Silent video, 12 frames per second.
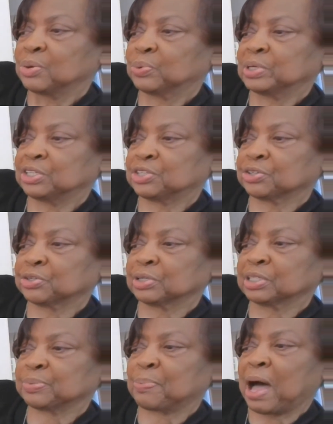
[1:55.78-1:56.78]
When
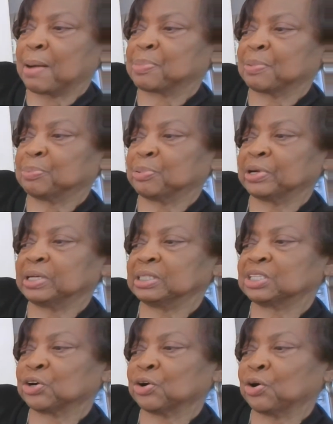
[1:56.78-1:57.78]
Zura's papa
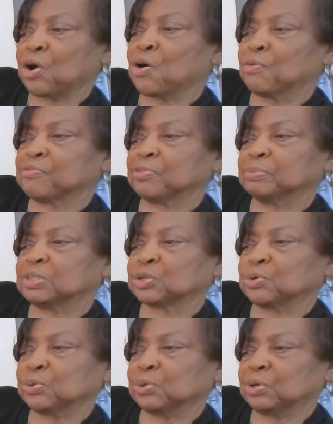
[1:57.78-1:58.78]
brings her home from
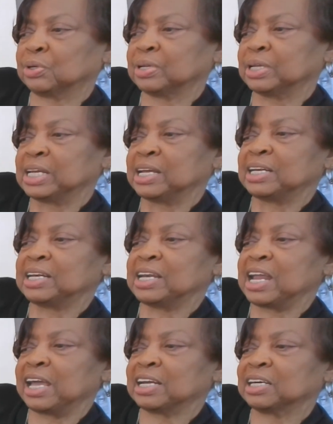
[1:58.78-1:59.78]
school,
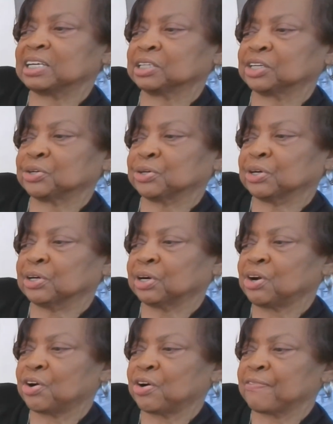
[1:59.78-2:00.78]
Nana Akua,
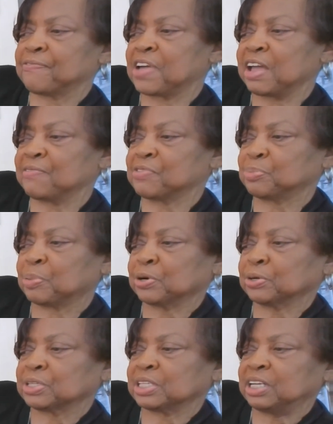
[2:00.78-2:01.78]
her favorite
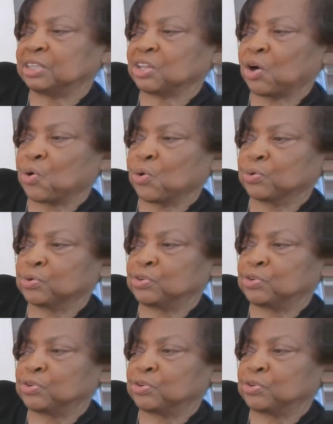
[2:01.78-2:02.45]
person in the whole